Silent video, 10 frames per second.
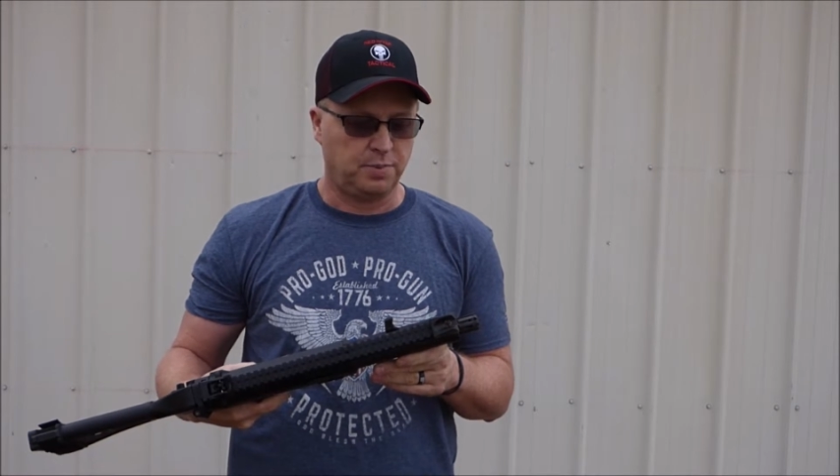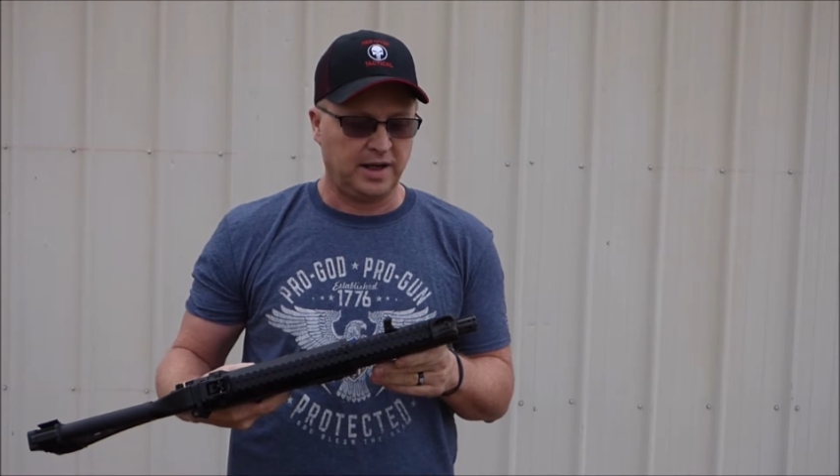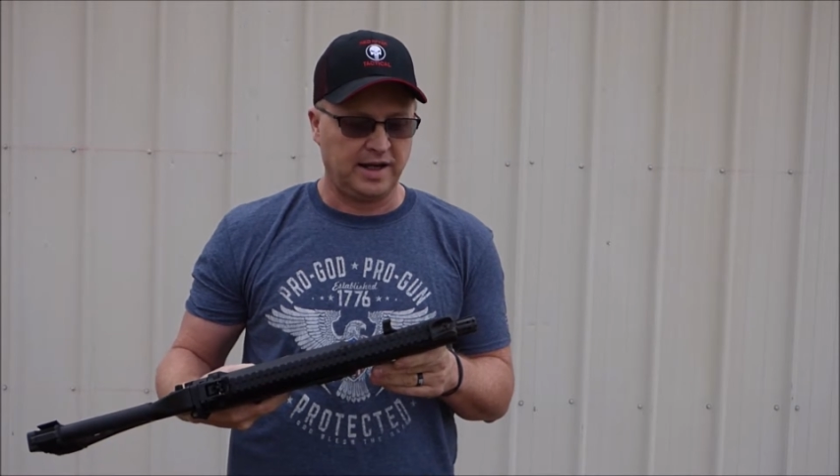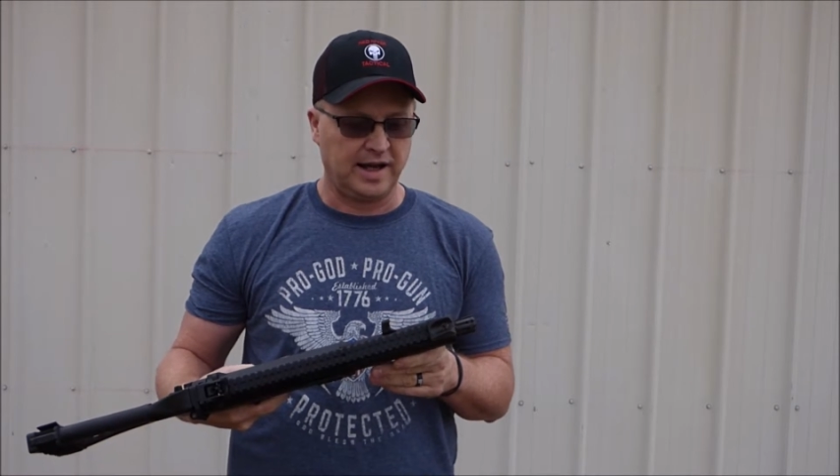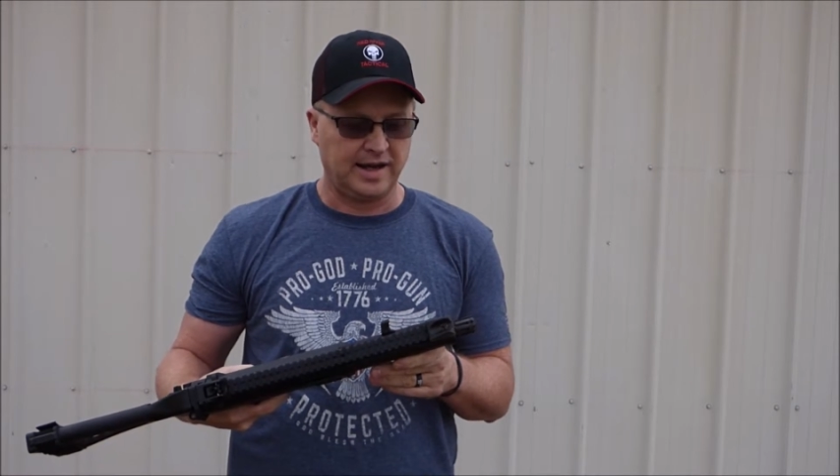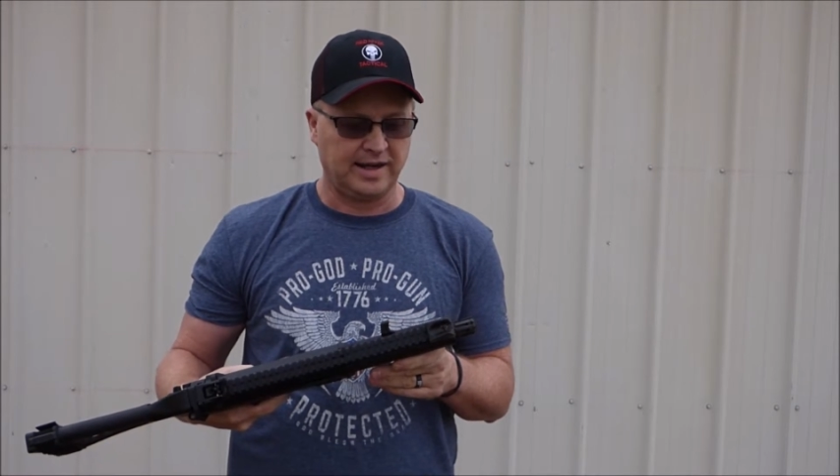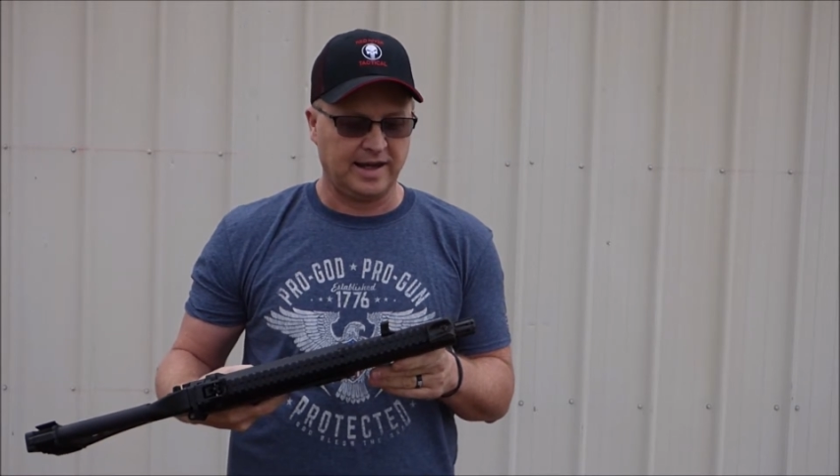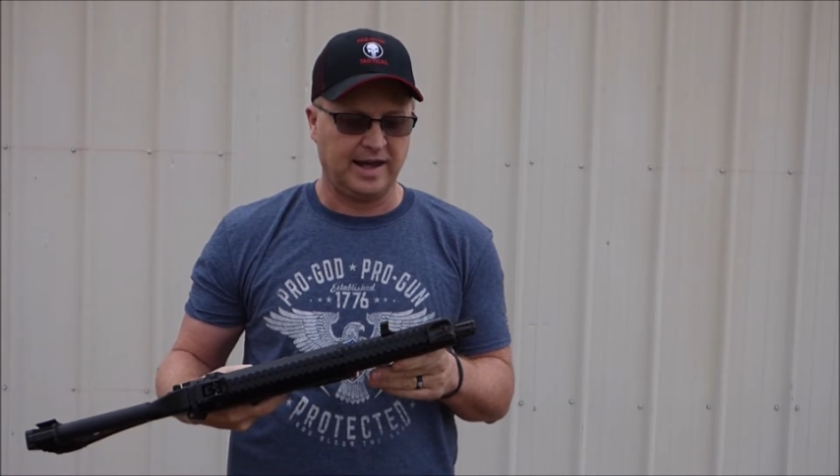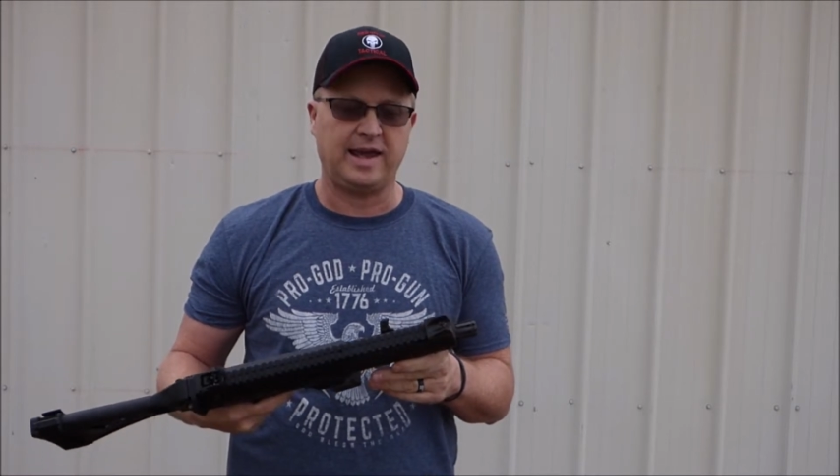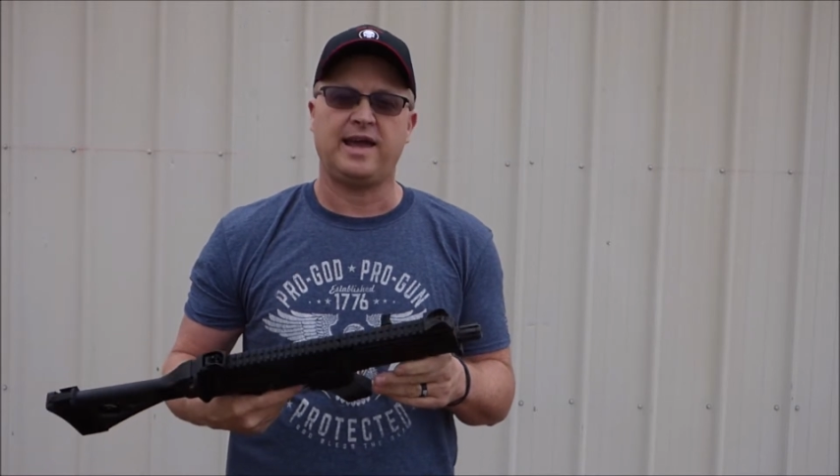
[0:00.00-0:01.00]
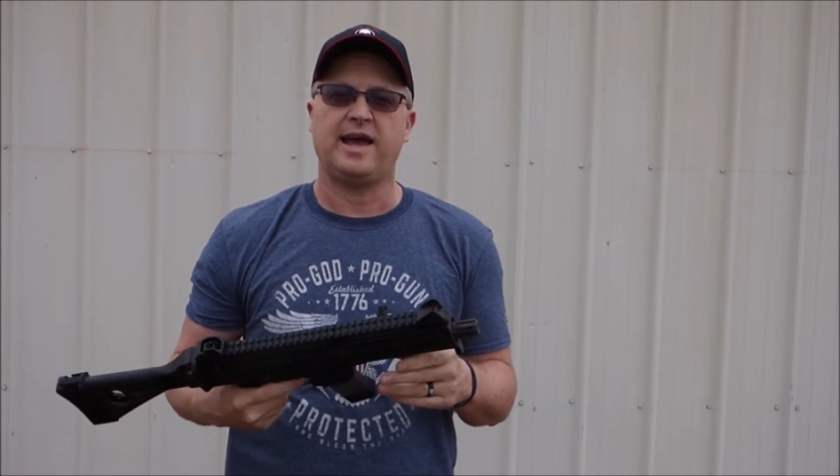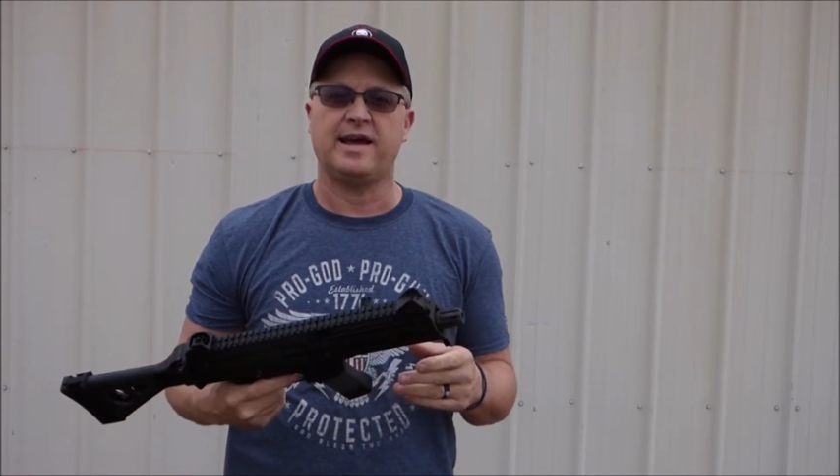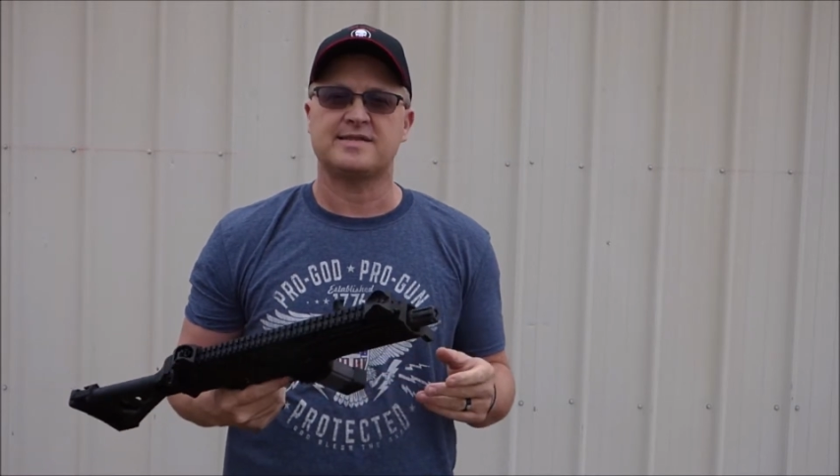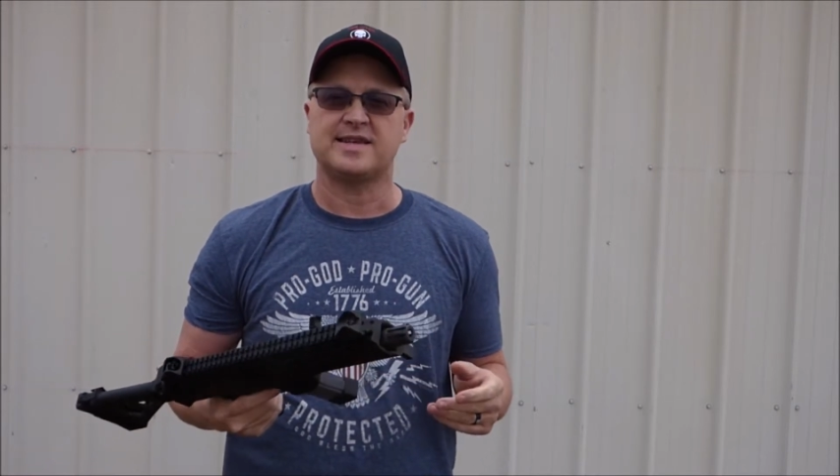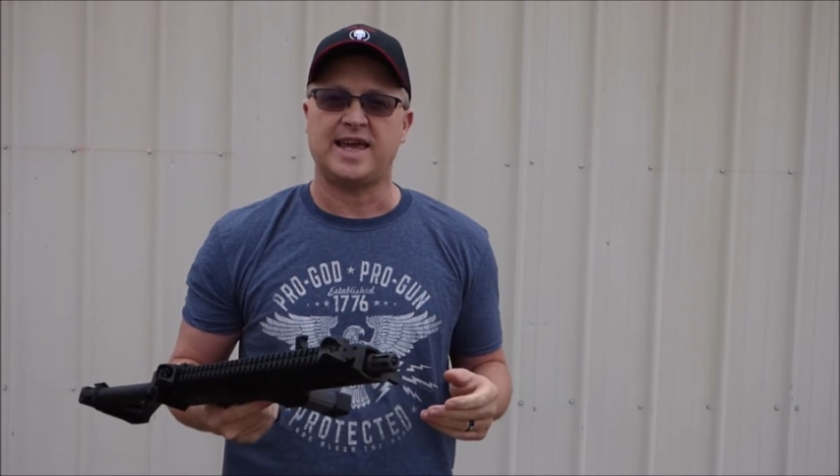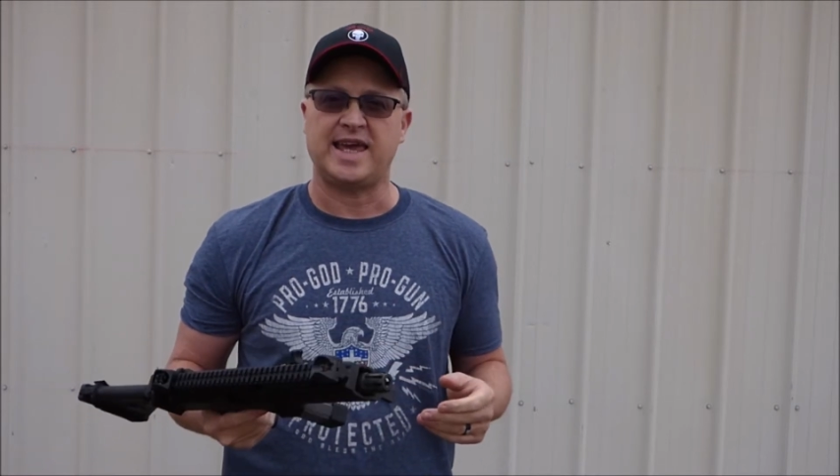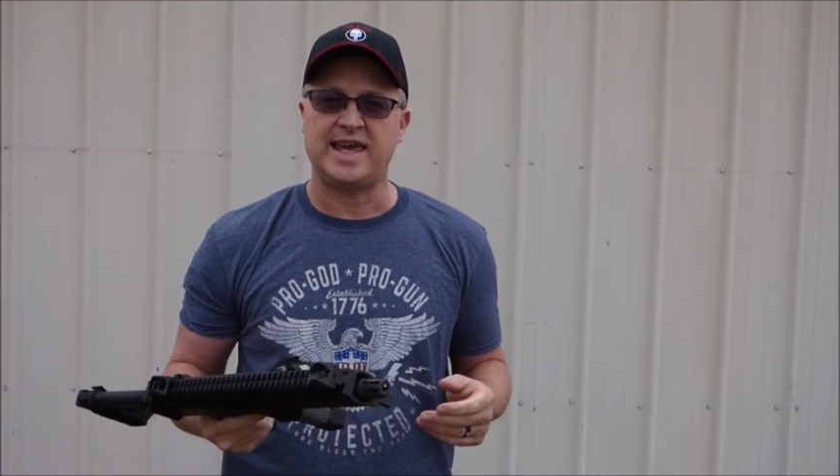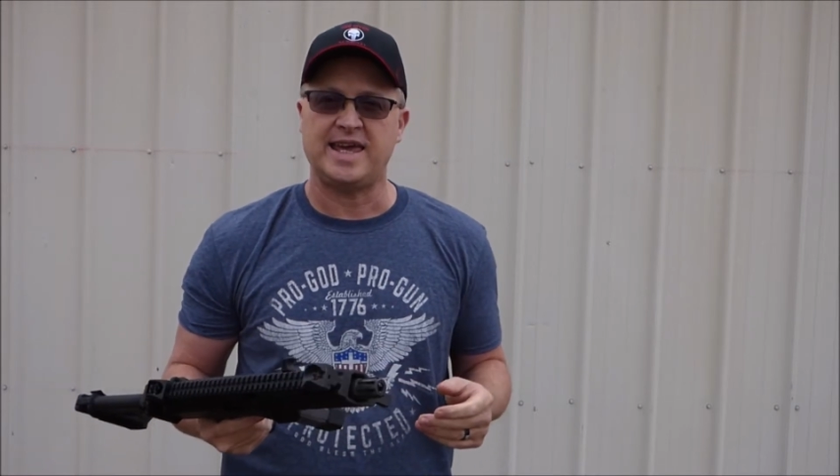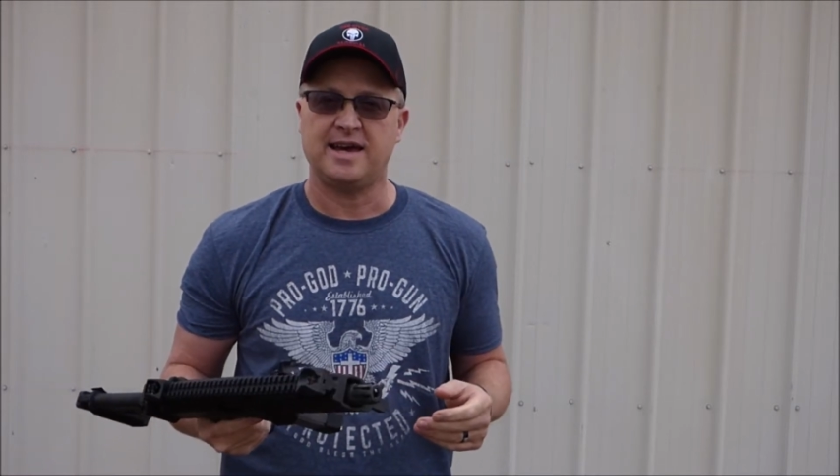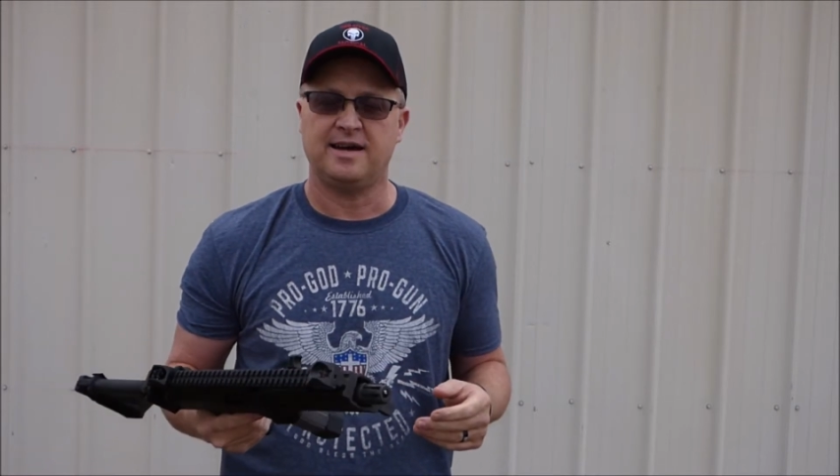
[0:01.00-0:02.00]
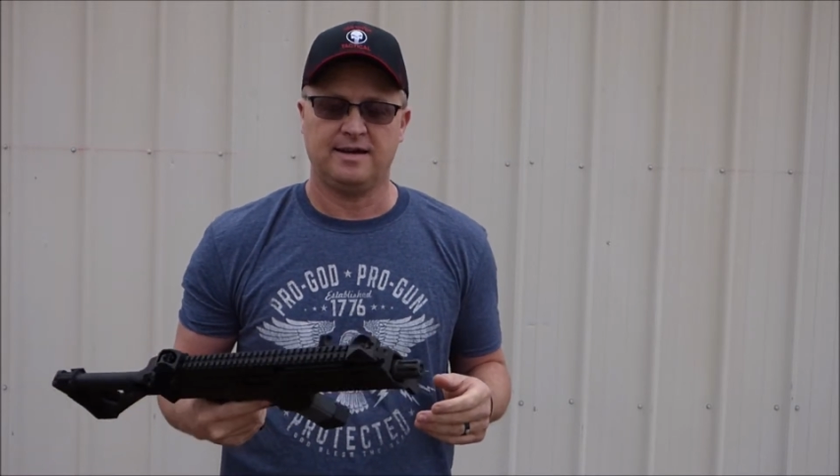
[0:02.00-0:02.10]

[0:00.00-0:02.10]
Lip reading: PAKSE